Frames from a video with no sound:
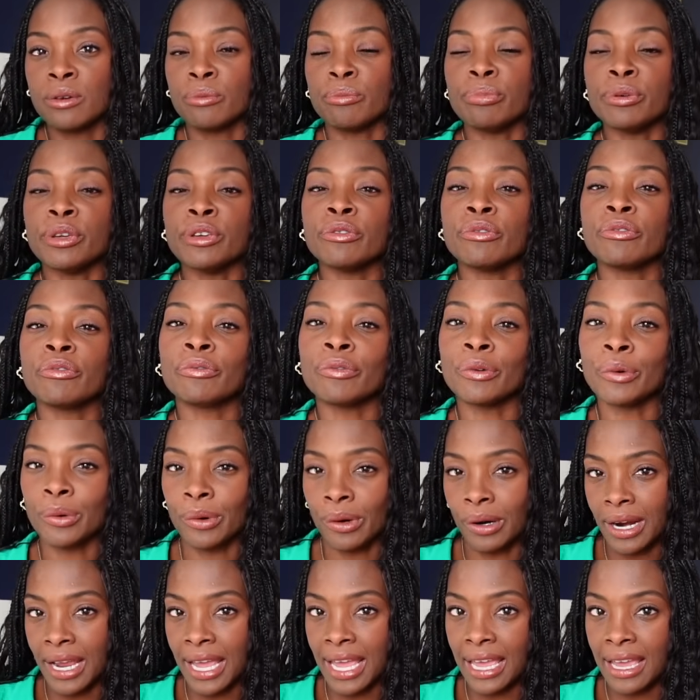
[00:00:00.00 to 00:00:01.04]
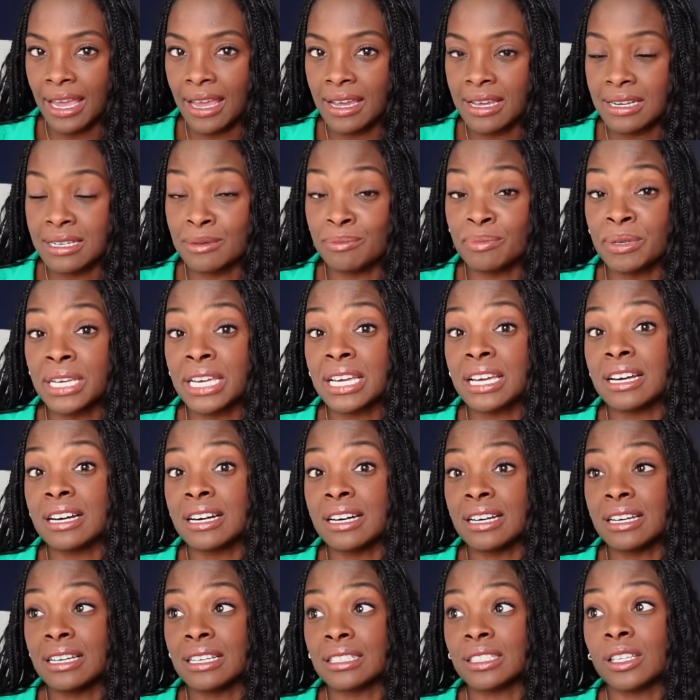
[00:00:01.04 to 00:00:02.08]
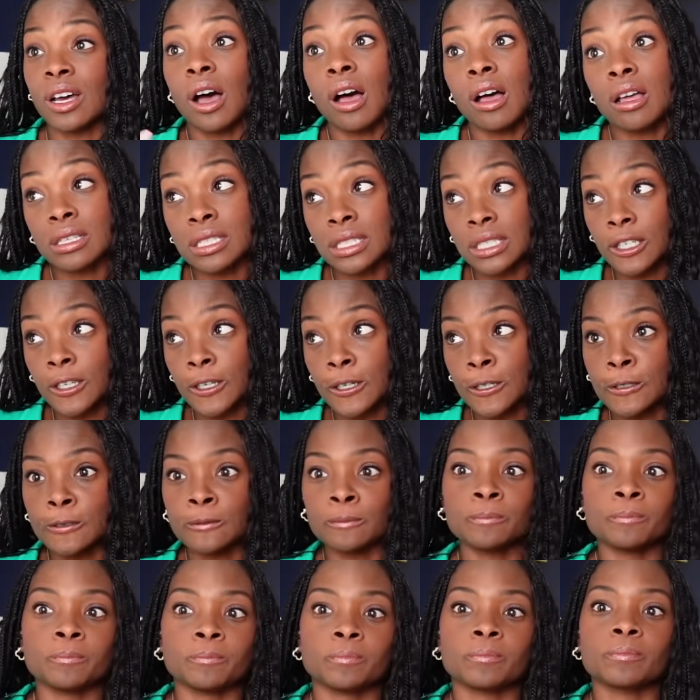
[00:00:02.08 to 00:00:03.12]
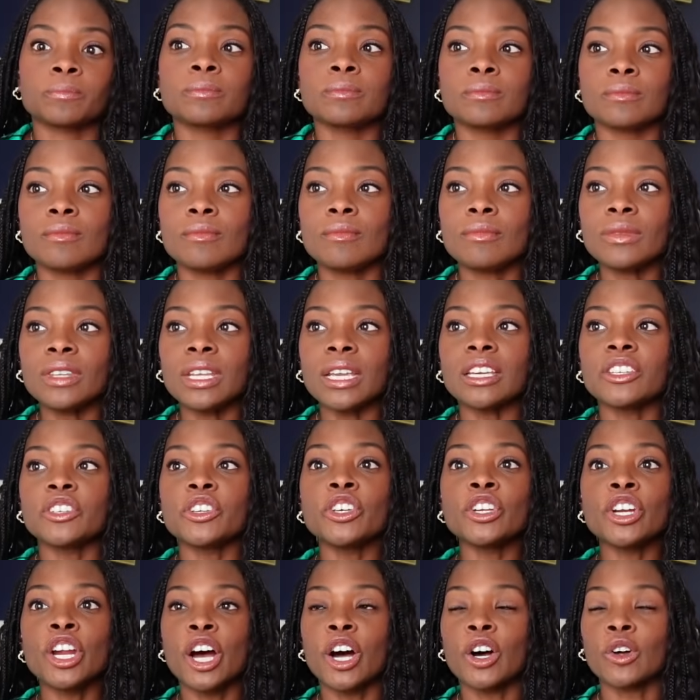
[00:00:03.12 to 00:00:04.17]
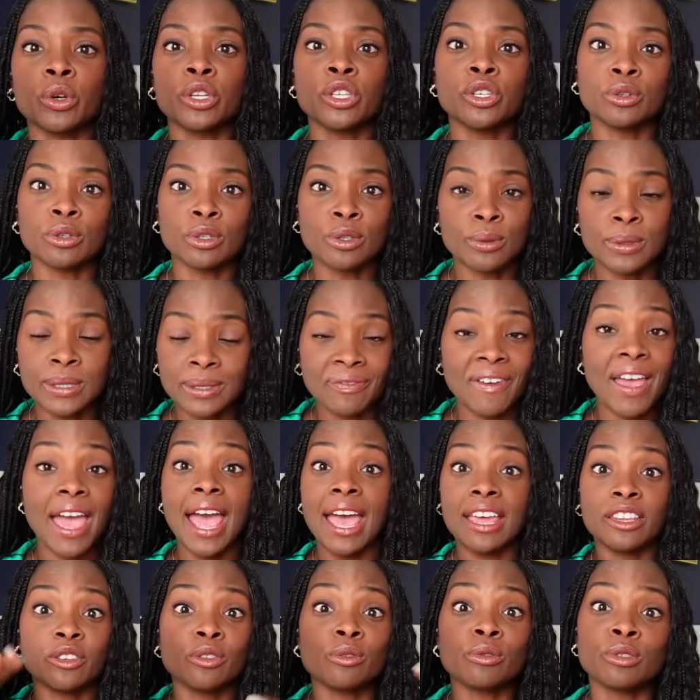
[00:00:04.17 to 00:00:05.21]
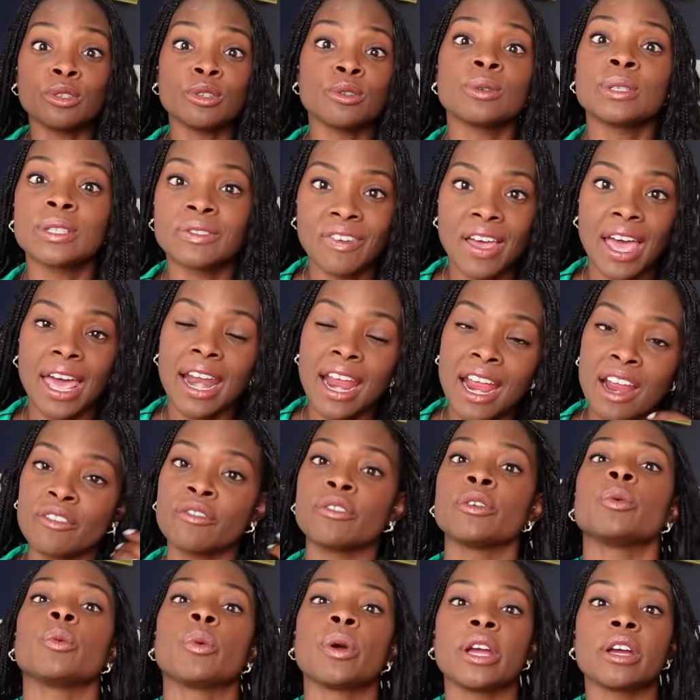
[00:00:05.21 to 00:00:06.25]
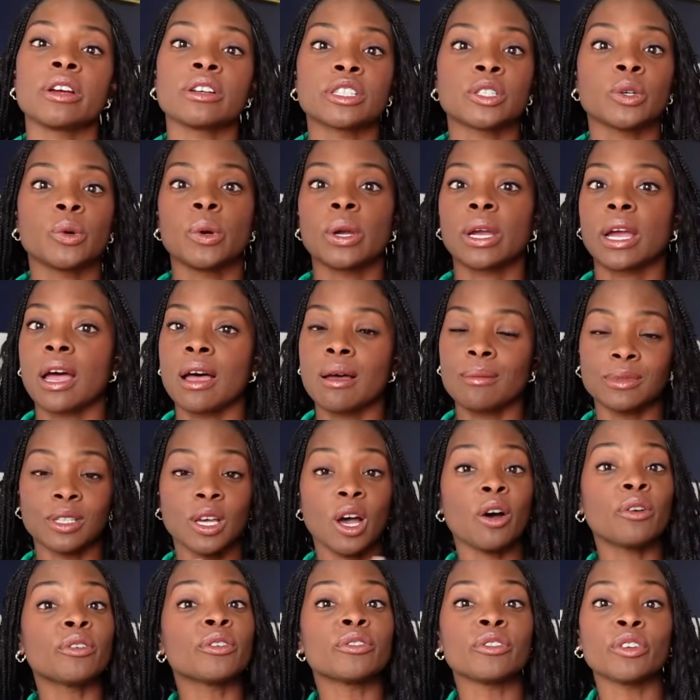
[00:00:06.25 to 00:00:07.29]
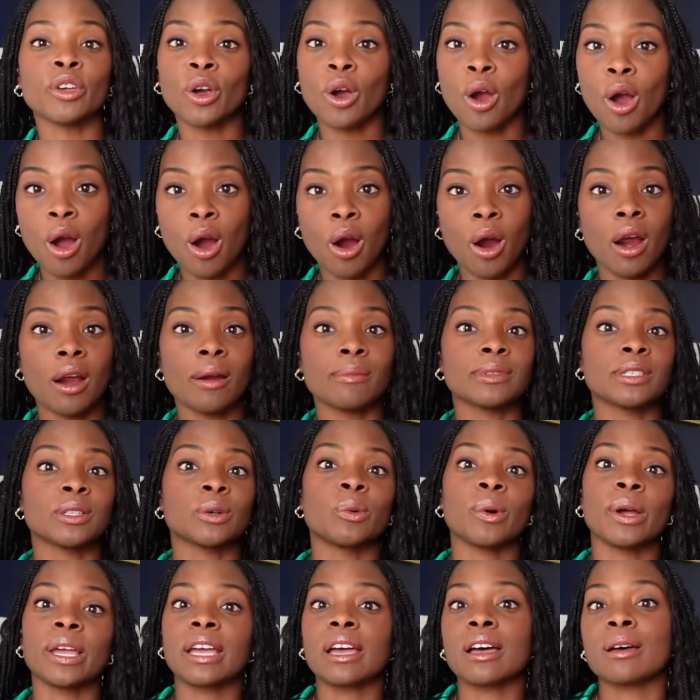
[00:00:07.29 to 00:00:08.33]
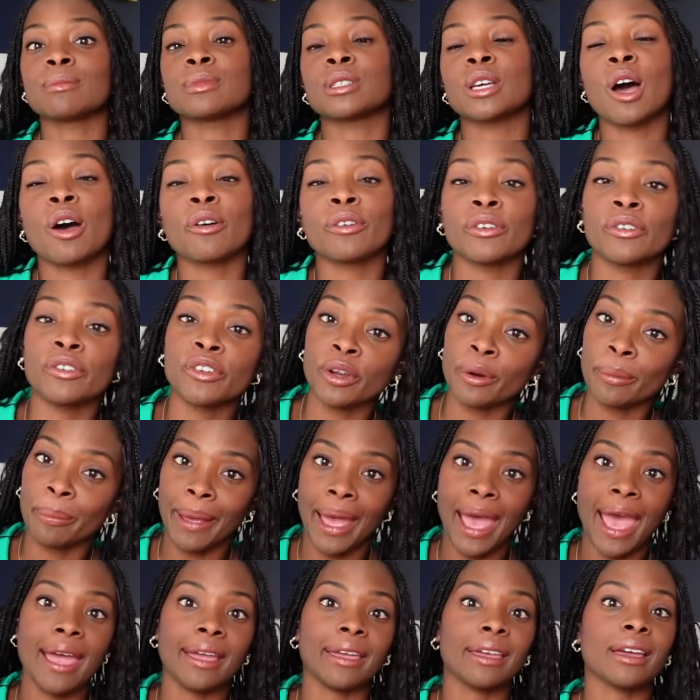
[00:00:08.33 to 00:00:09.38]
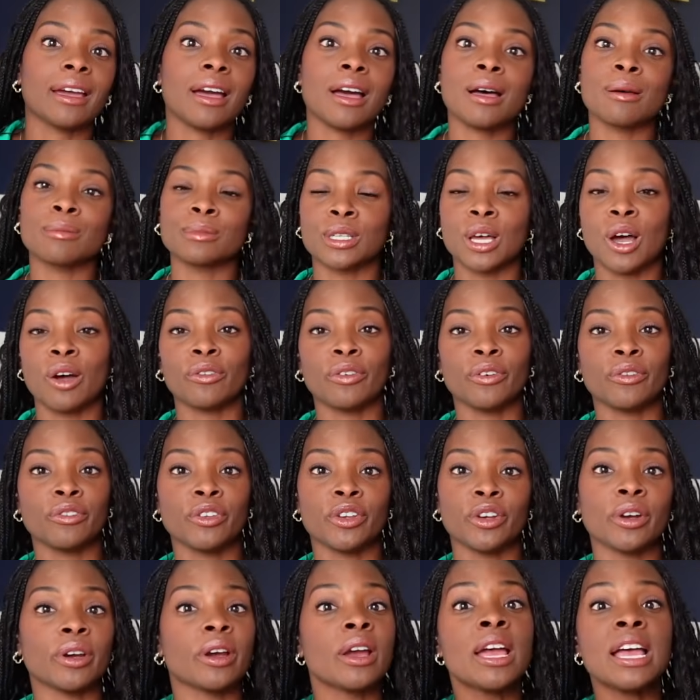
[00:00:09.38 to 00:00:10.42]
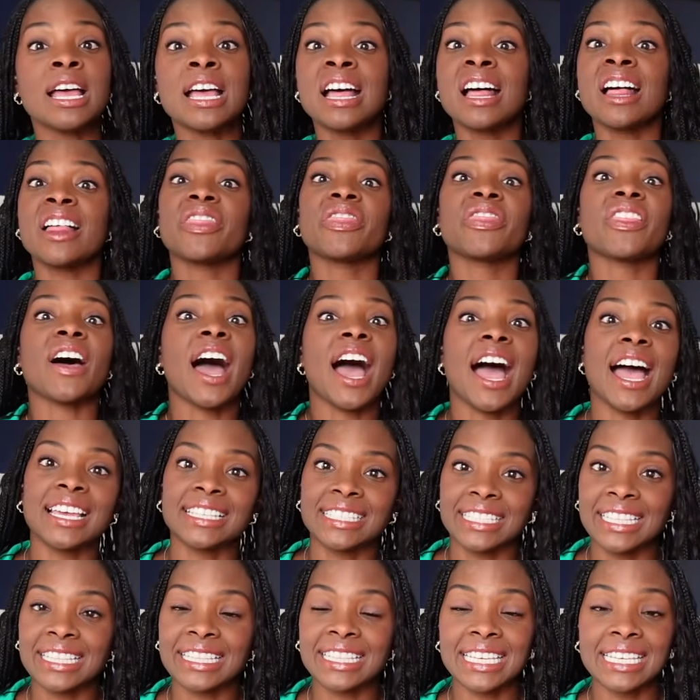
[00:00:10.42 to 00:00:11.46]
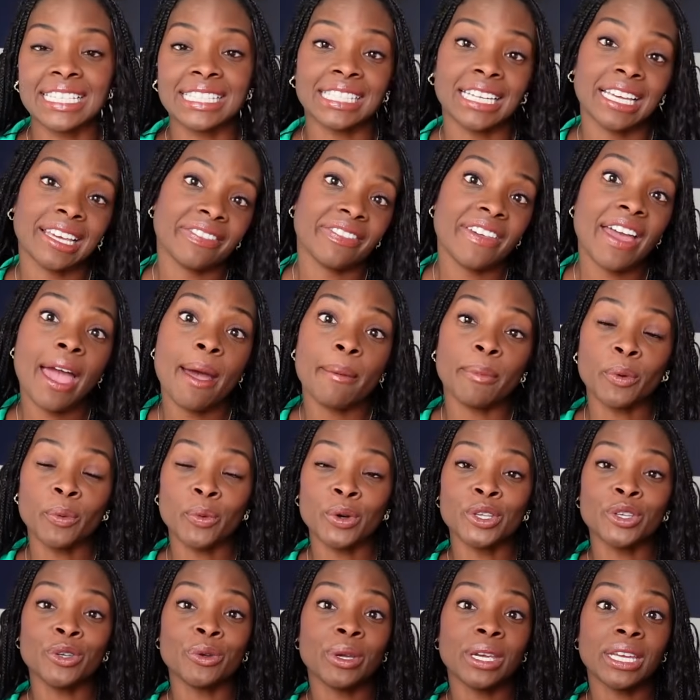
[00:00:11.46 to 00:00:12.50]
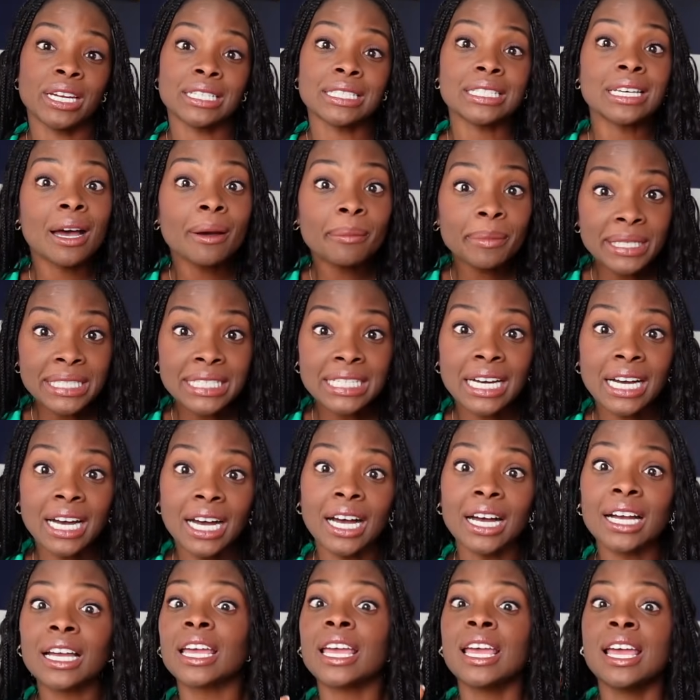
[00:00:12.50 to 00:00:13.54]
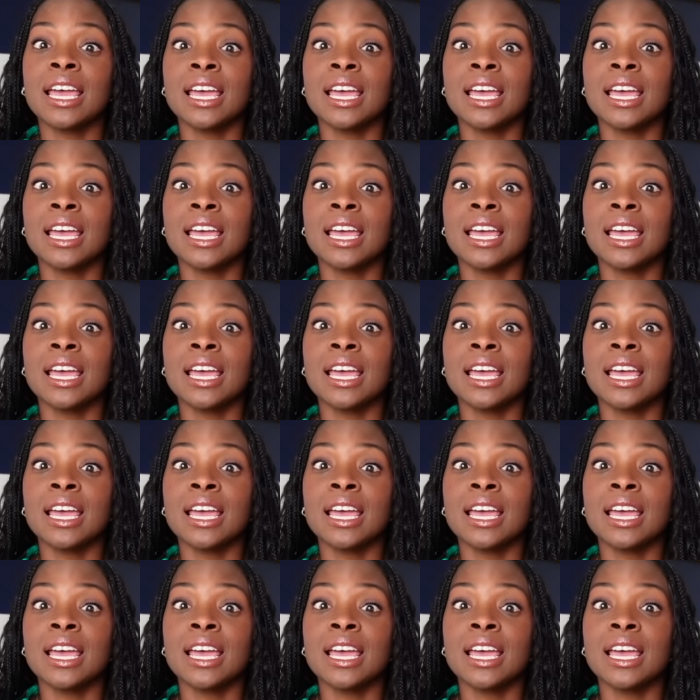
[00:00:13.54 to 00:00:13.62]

beforehand, because also, you know, when you lose fat everywhere. So it comes off of your arms, the weight comes off of your back, it comes off of your thighs and things like that. But when you get a tummy tuck,